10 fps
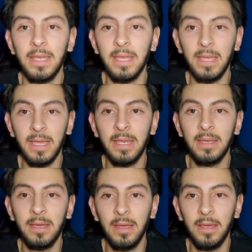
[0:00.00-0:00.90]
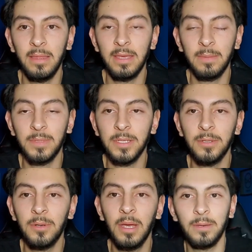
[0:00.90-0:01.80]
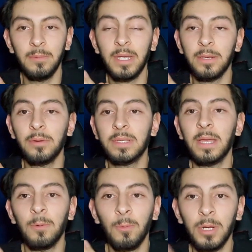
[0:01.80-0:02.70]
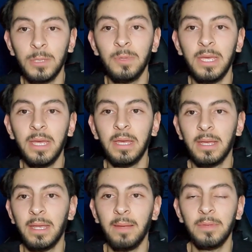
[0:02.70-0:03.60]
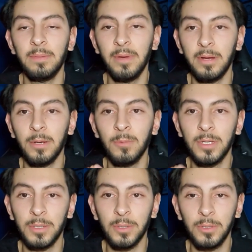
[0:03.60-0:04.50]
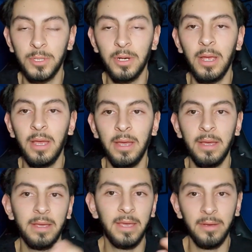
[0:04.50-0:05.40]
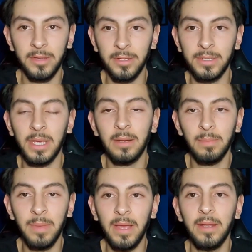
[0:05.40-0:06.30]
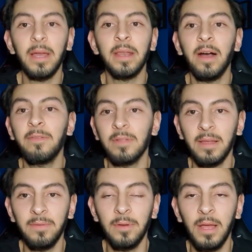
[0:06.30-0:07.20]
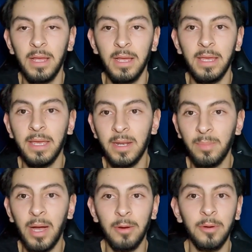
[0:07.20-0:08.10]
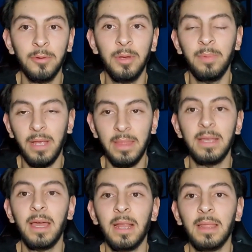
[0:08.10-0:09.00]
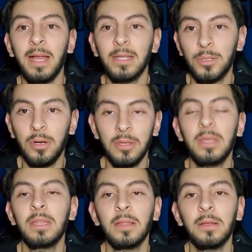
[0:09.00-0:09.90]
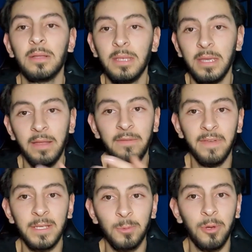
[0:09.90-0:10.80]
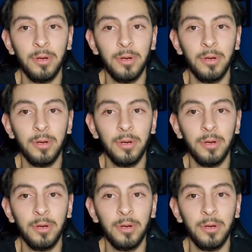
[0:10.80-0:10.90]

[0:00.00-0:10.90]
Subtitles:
in the MCU. We can notice that once we hit Captain America Winter Soldier, characters on a beta and alpha level hit a power creep, and they got a lot stronger than they looked in phase 1.